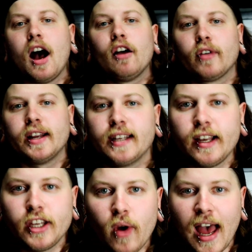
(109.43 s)
of red
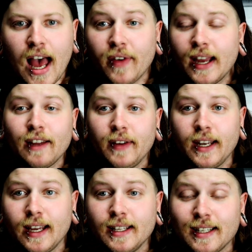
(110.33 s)
tail you have, and if
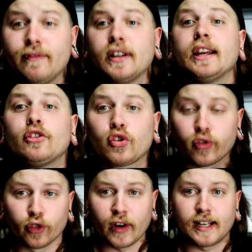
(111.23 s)
it is even a
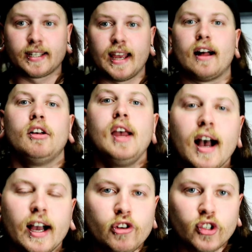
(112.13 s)
true red tail.
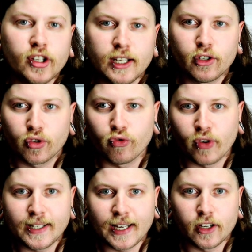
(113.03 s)
Usually the true
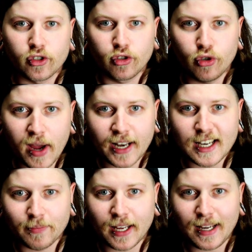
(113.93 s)
red tails do
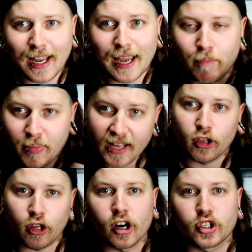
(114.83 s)
end up getting a bit
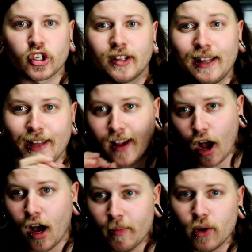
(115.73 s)
larger than the
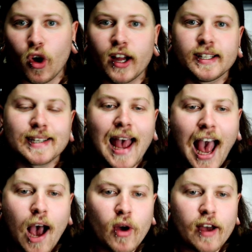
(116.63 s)
common ones.
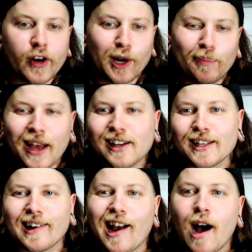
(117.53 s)
However, I
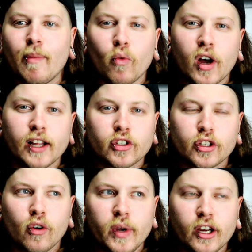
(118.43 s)
just got a common one,
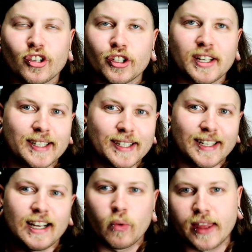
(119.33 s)
so we are just gonna
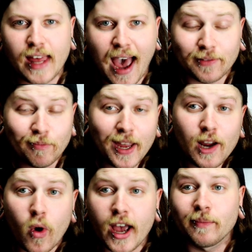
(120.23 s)
stick with that.
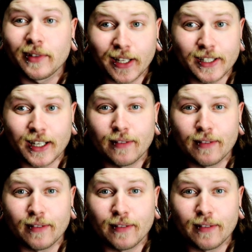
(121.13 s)
Anyway, let's